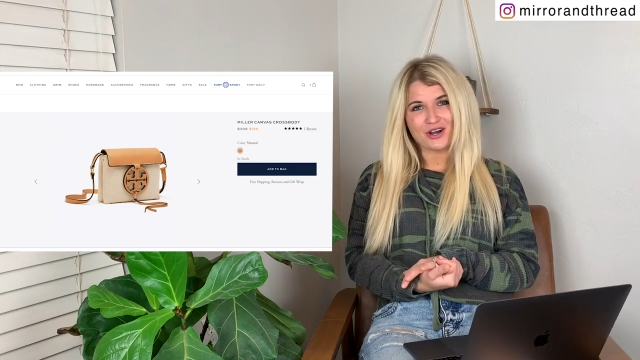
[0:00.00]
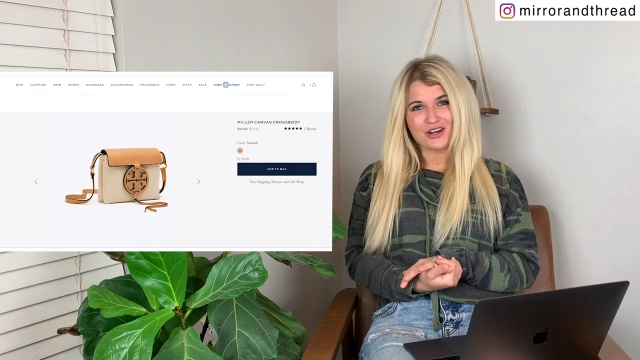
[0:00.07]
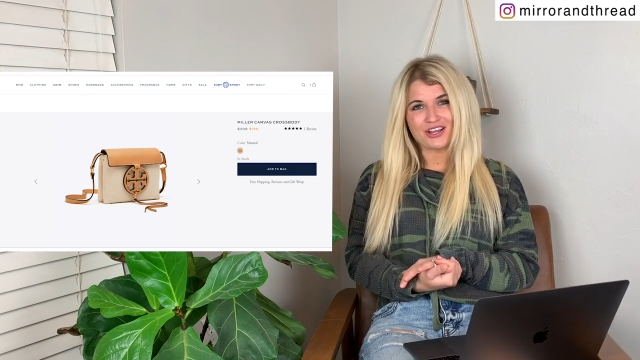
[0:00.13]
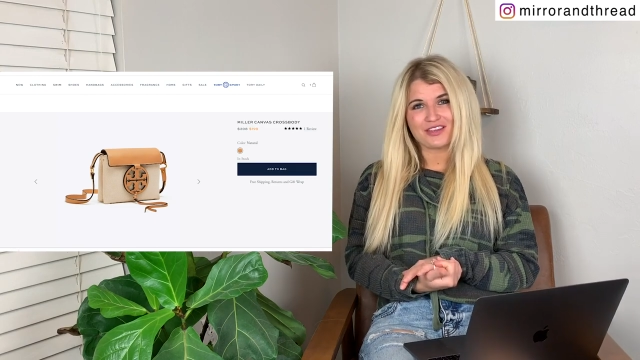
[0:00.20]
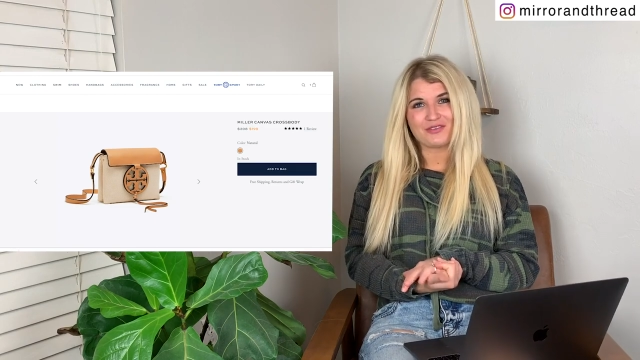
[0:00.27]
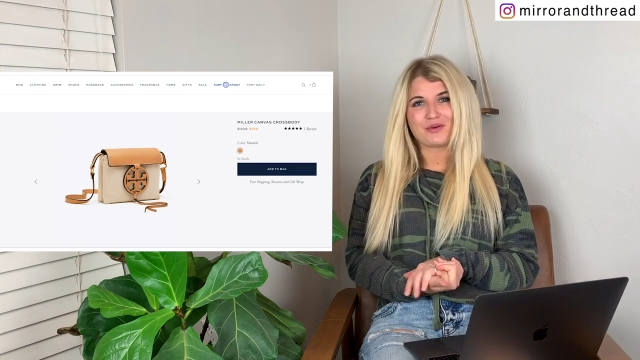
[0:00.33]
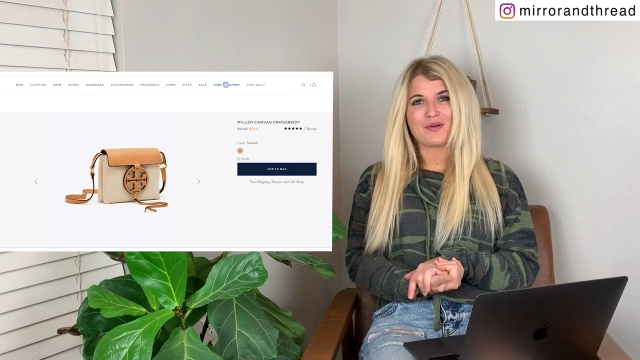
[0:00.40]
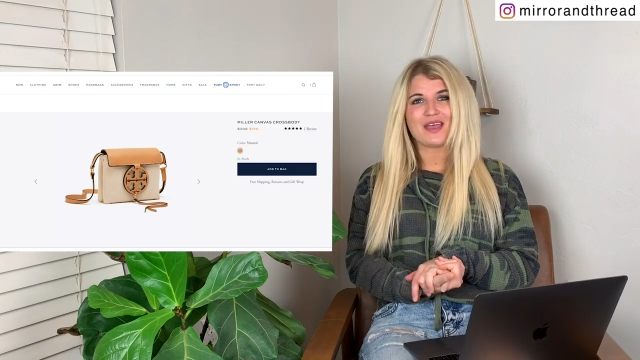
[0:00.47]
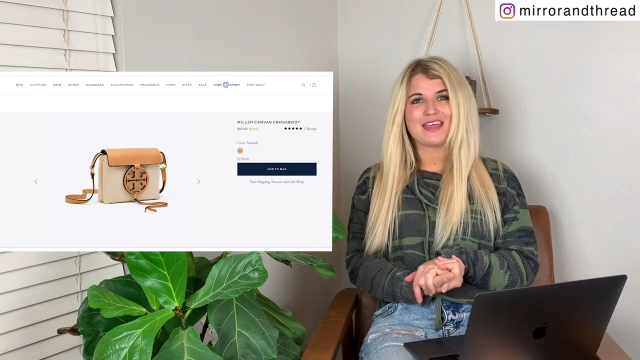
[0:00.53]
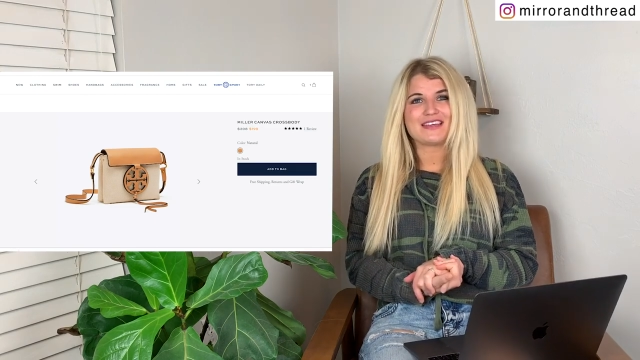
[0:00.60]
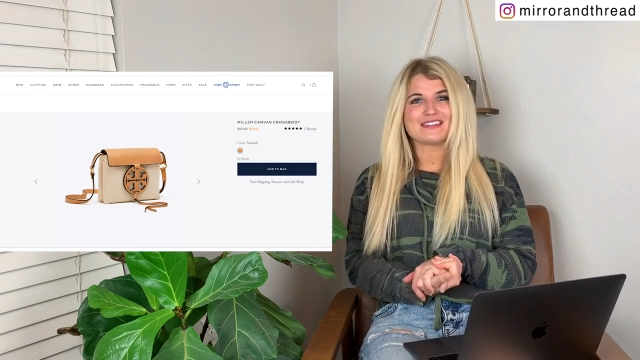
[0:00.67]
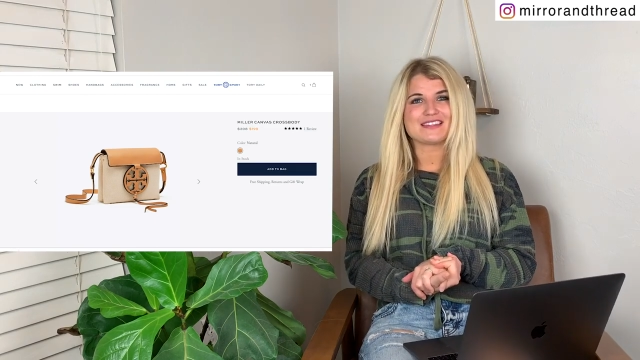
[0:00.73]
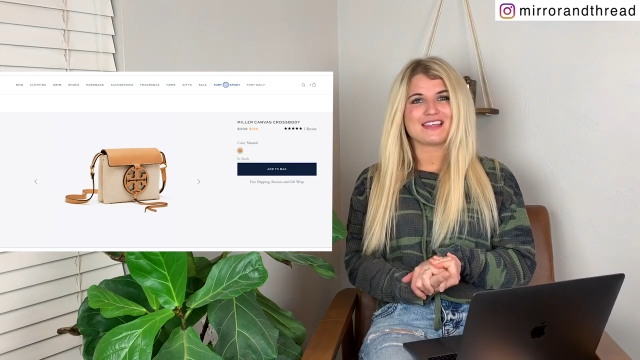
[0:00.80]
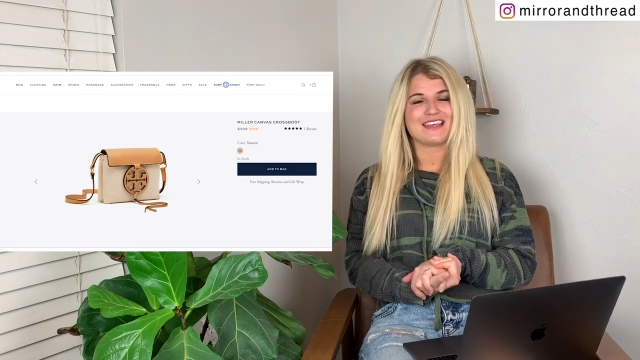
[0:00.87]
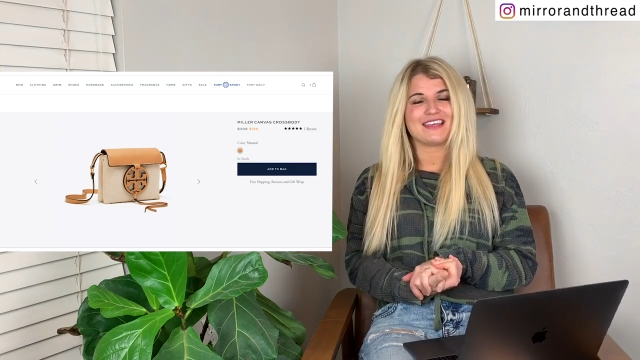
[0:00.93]
our
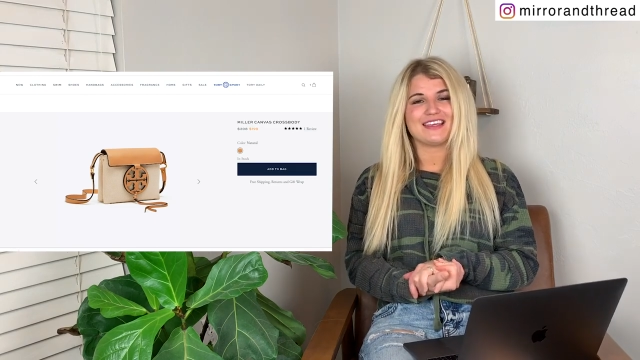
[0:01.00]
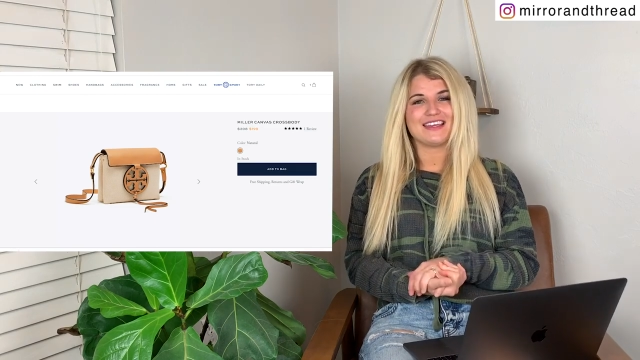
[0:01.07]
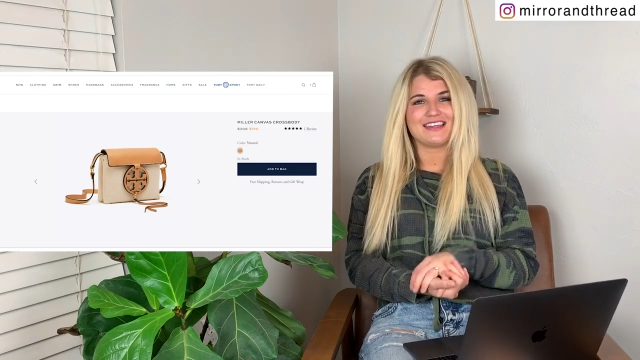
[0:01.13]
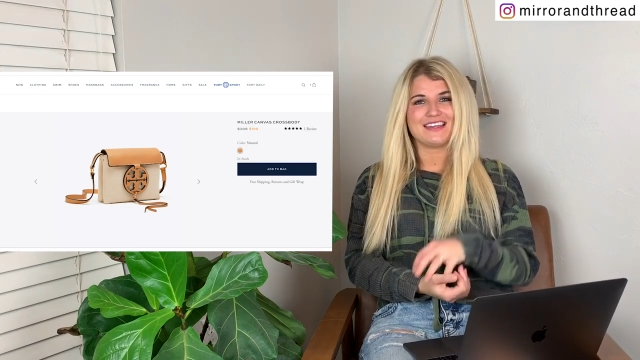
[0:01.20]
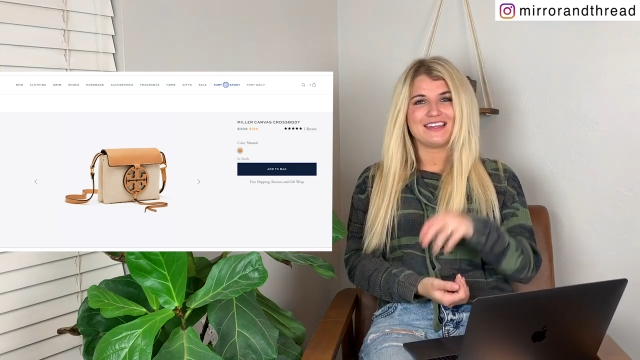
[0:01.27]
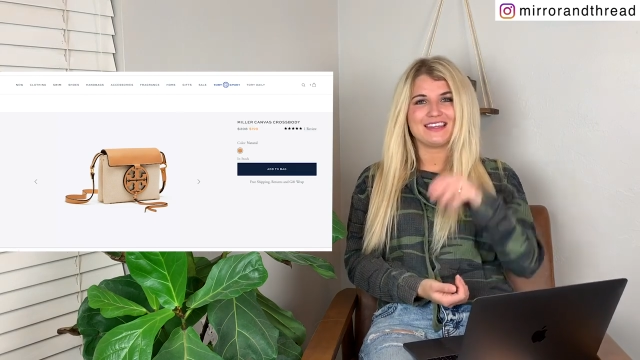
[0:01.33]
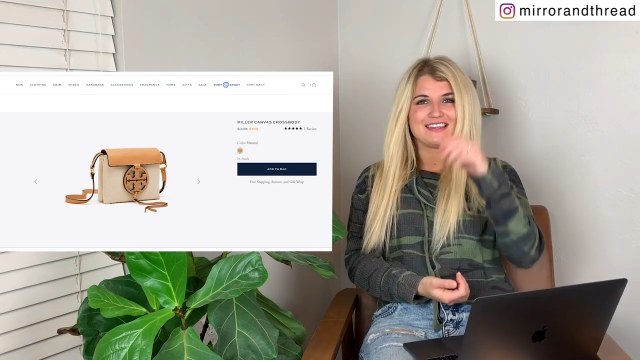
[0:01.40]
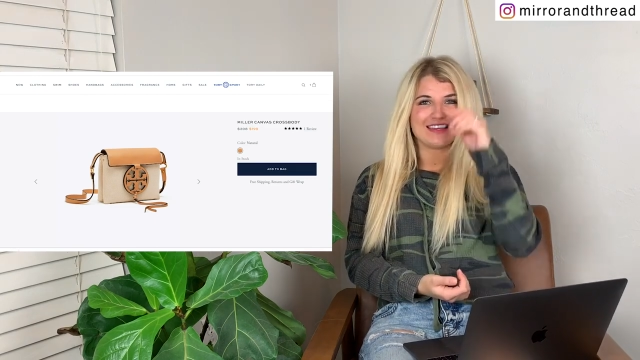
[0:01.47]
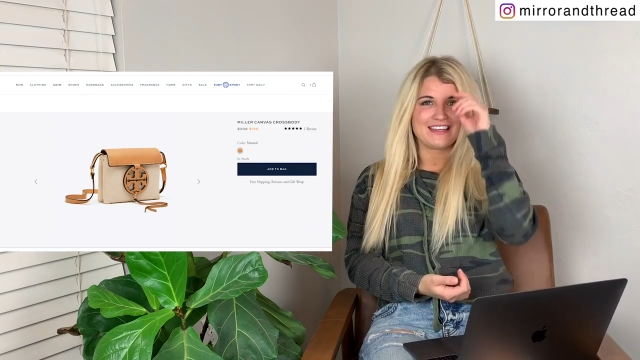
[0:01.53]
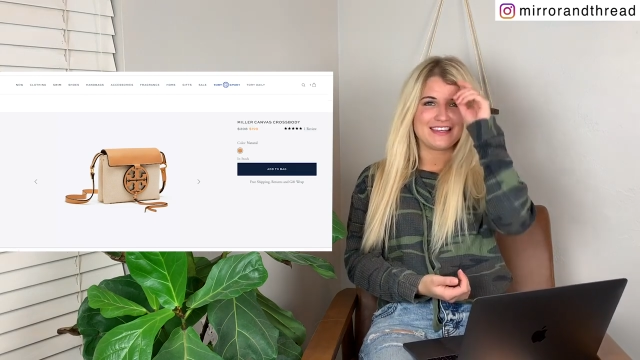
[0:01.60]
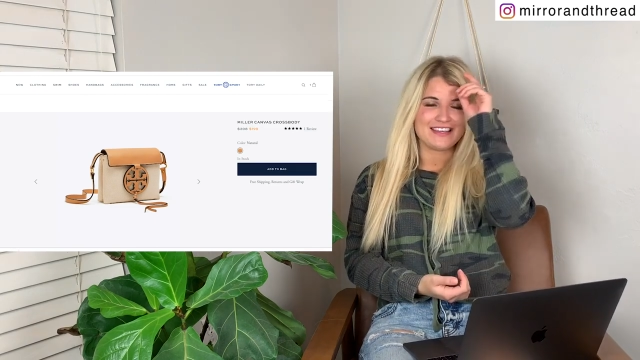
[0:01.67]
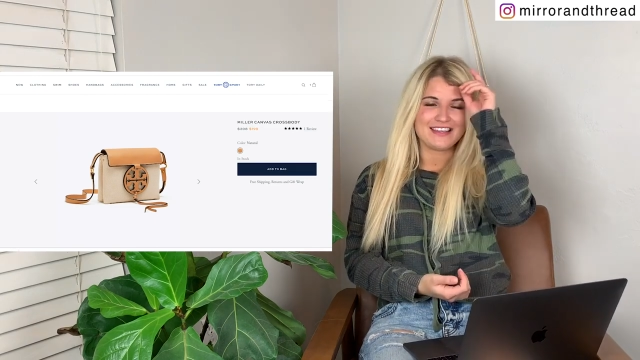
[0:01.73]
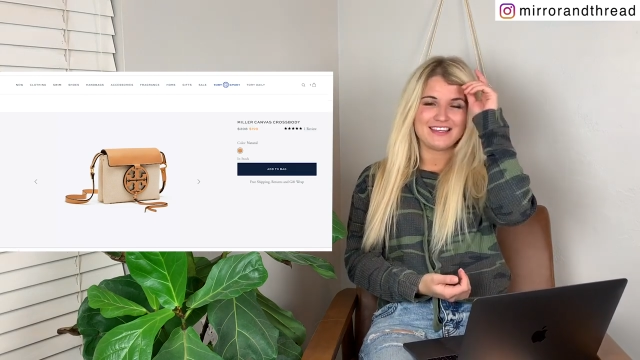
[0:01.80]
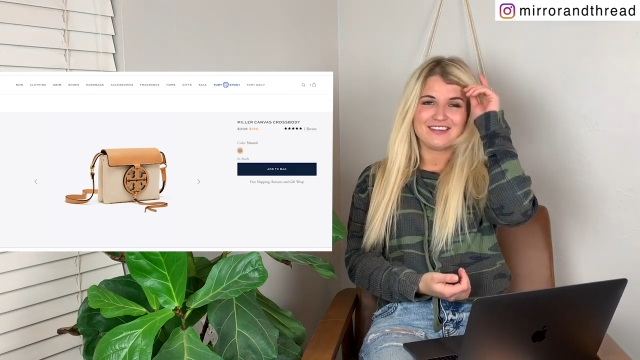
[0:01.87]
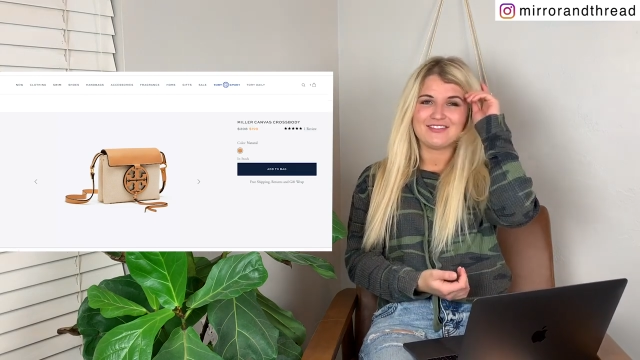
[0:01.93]
giveaways in
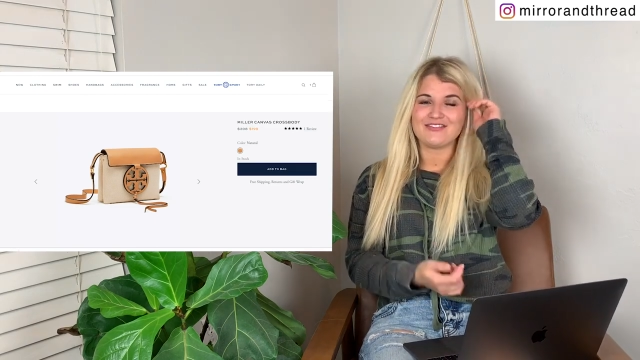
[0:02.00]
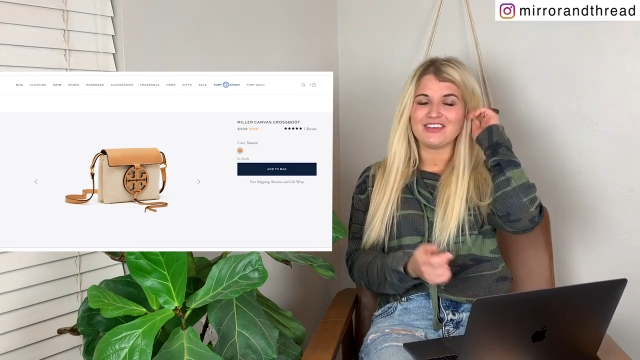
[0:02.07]
the